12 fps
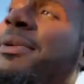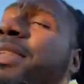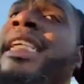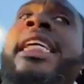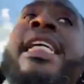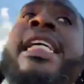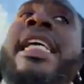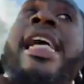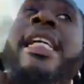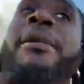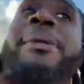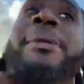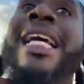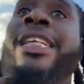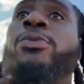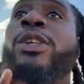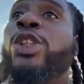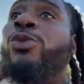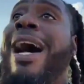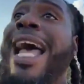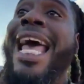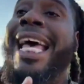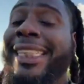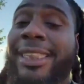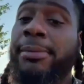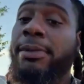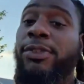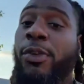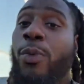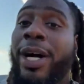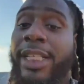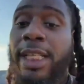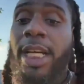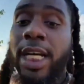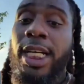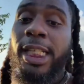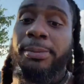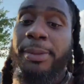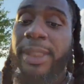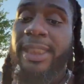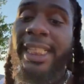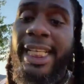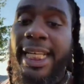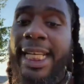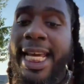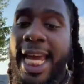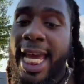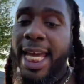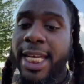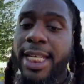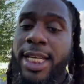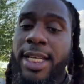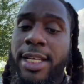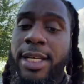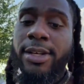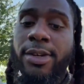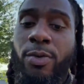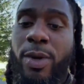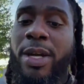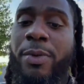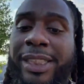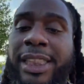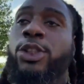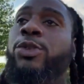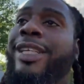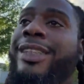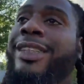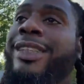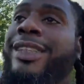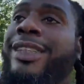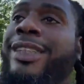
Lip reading: And it was, to be honest with you, I had symptoms of what her husband is saying that he had. Well, he wasn't trusting.